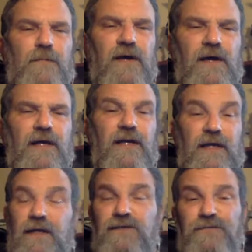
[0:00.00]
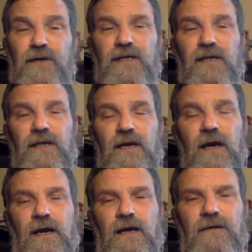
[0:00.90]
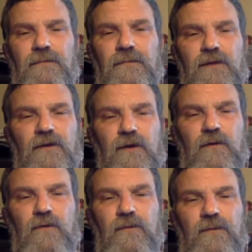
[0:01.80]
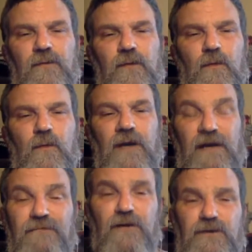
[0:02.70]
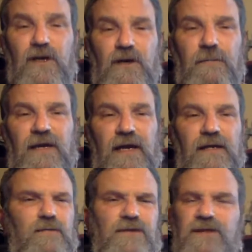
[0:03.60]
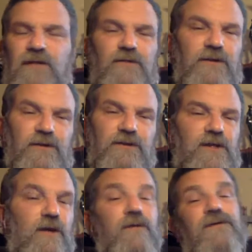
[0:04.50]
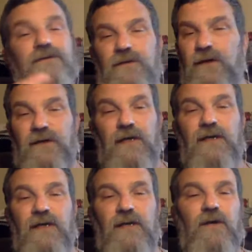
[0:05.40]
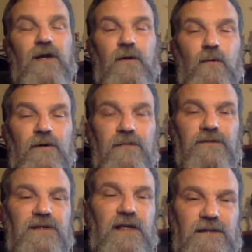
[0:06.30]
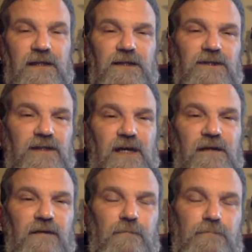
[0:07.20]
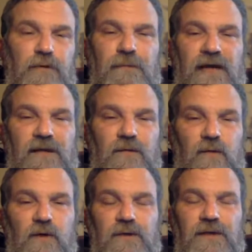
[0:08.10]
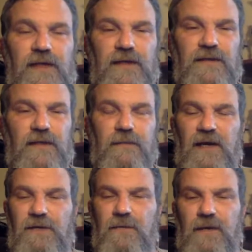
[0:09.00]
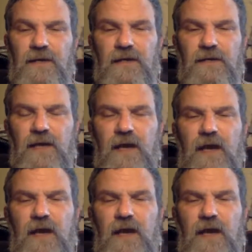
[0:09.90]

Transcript: But it is freaky. When I first heard about it, it was several years ago. It was, yet again, one of those things that I just kind of put back in the Rolodex in the back of the mind.